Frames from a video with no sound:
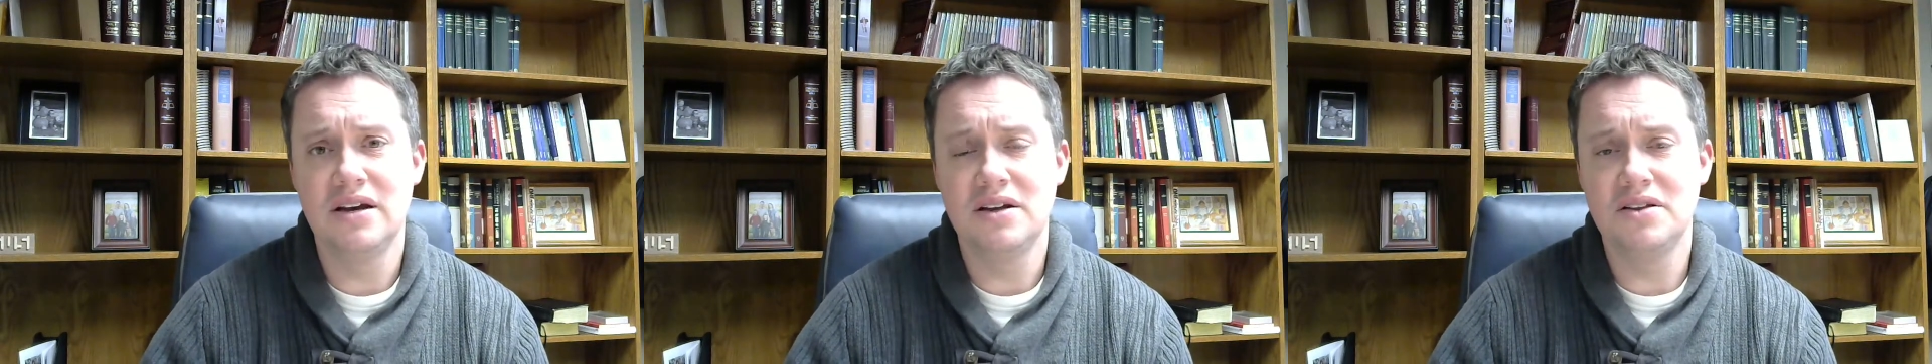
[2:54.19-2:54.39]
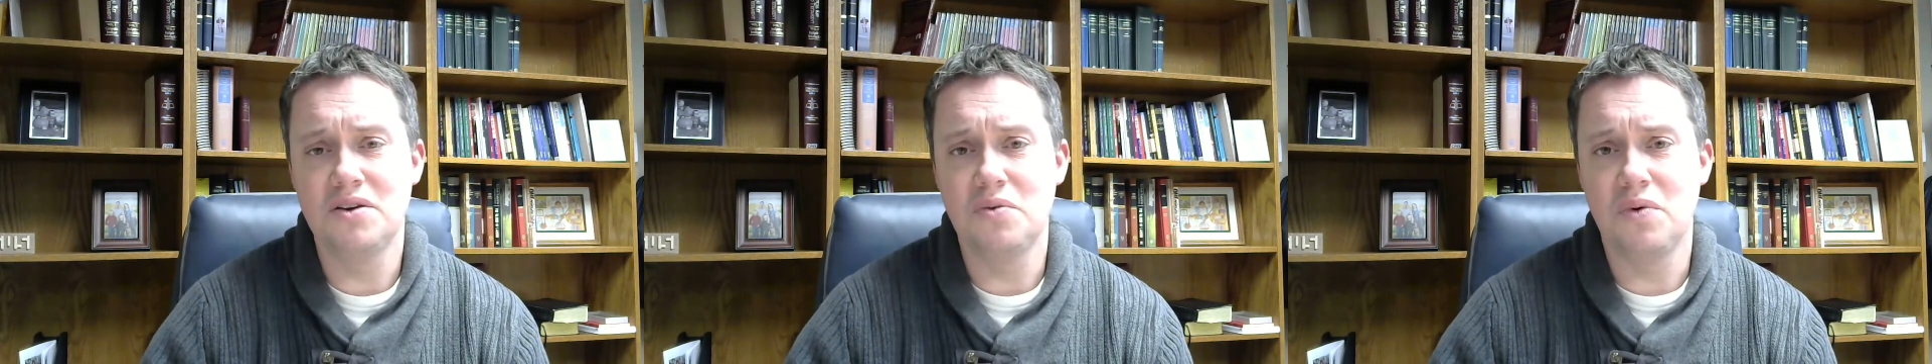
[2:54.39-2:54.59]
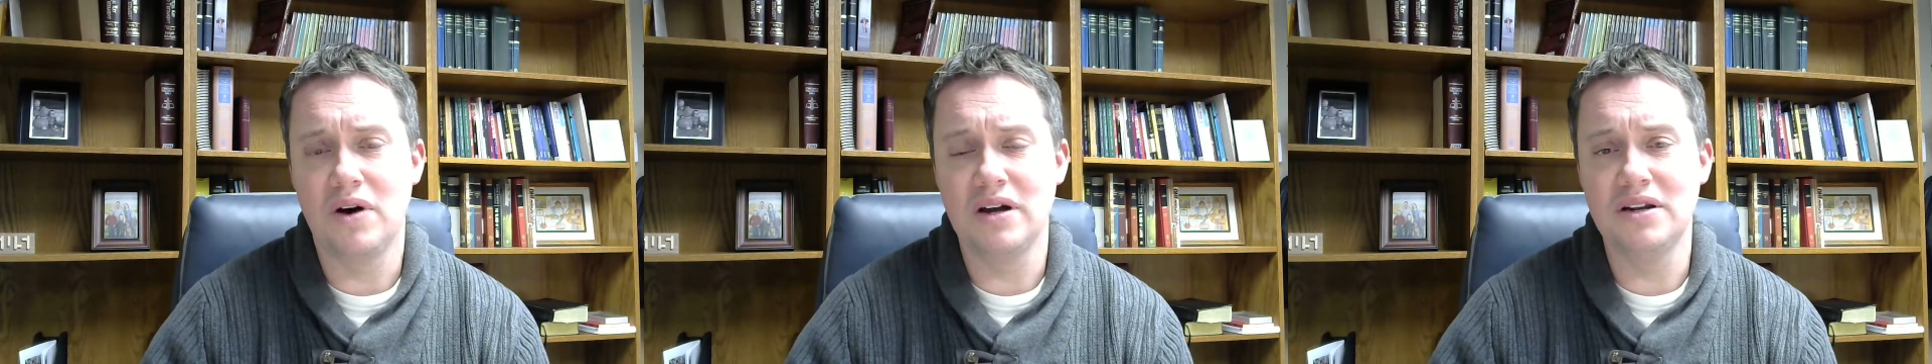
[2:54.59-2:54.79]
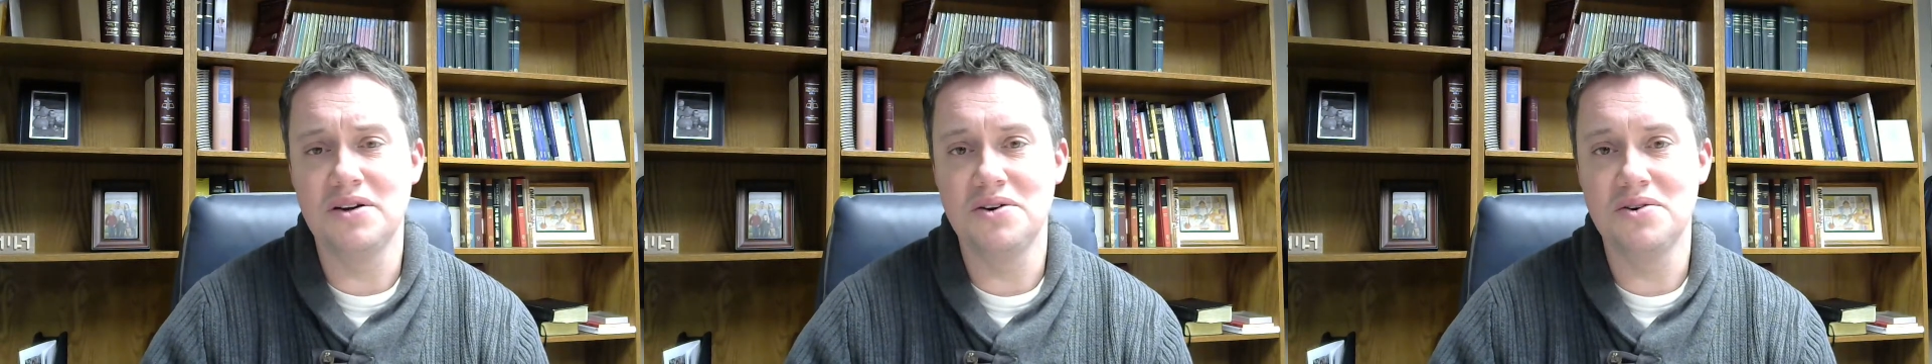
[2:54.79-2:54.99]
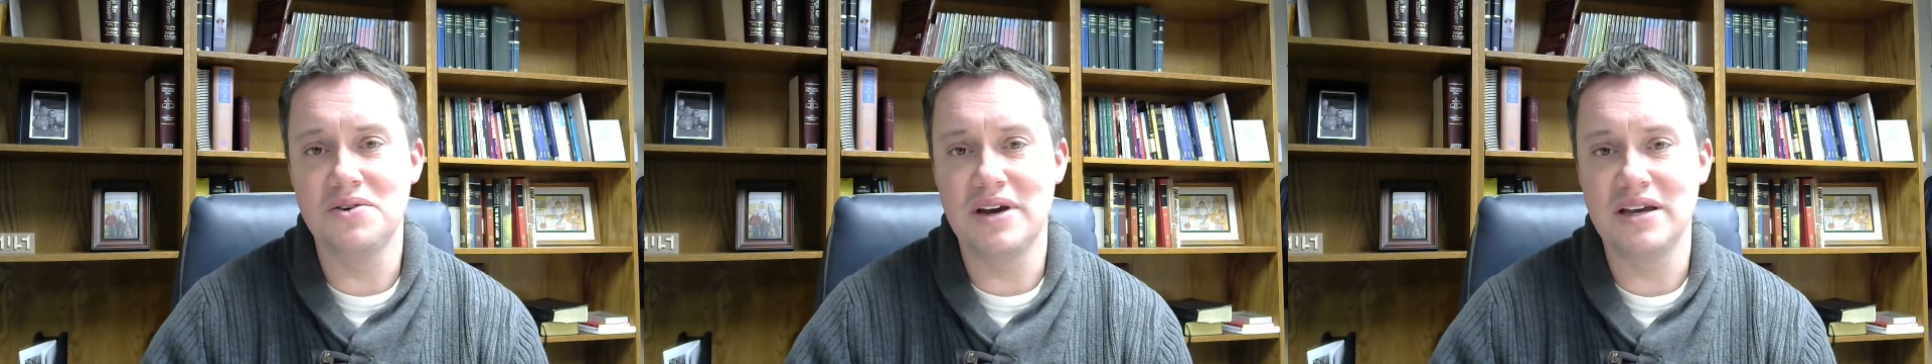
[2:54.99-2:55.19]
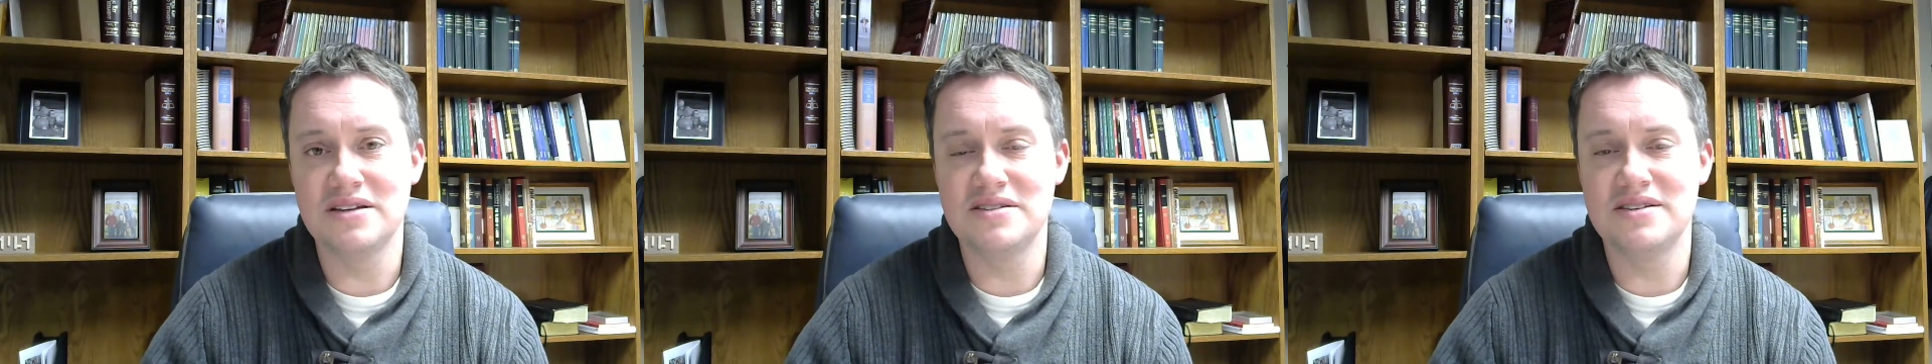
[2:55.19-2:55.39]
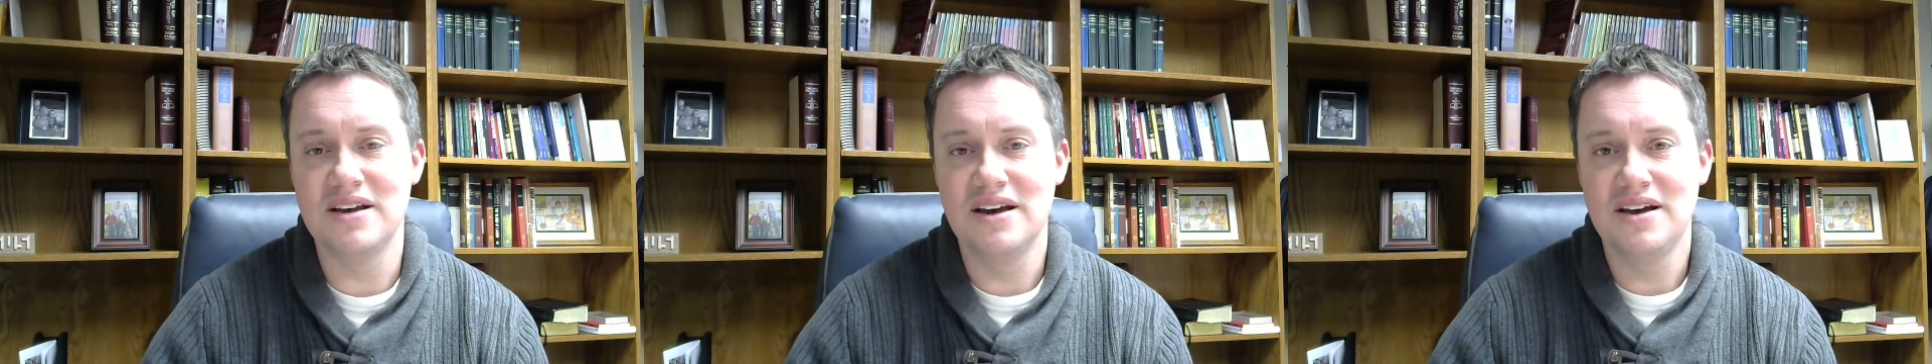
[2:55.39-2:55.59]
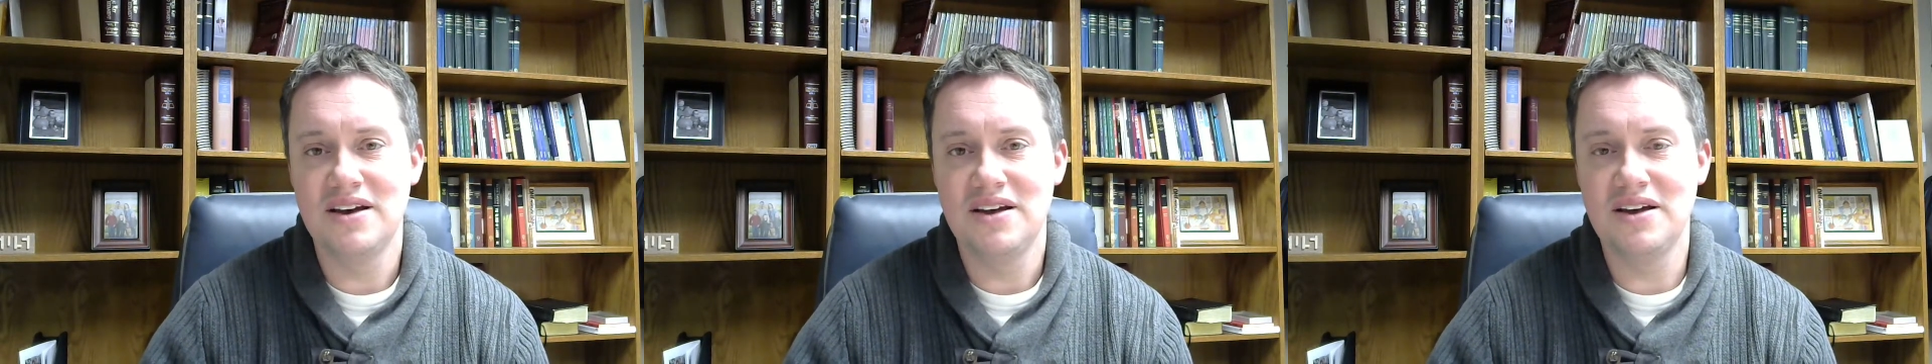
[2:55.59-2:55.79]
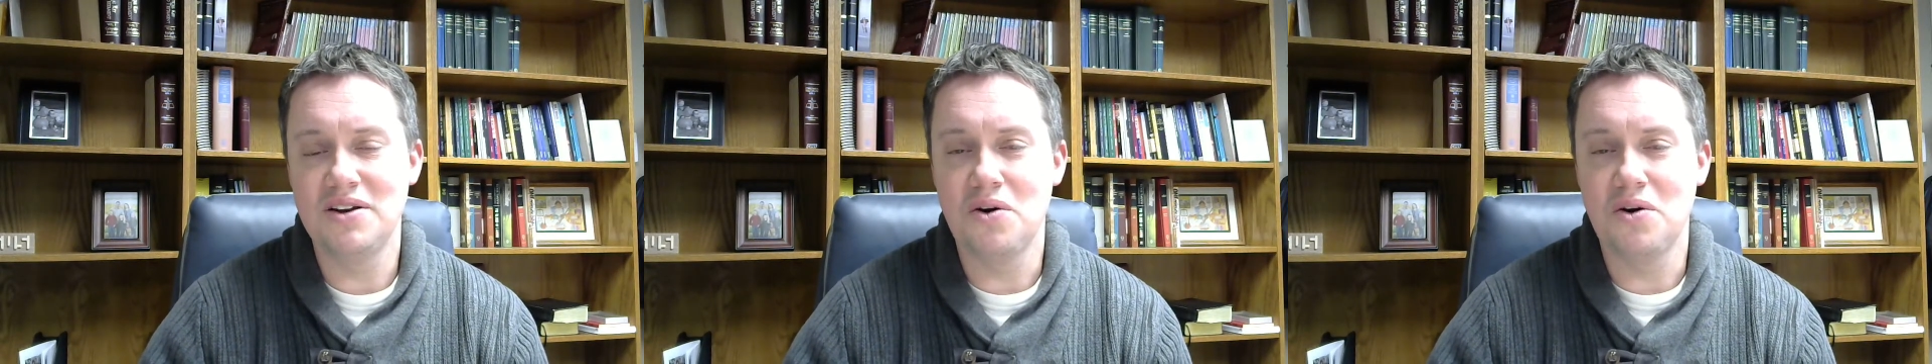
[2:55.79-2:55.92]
the one who is an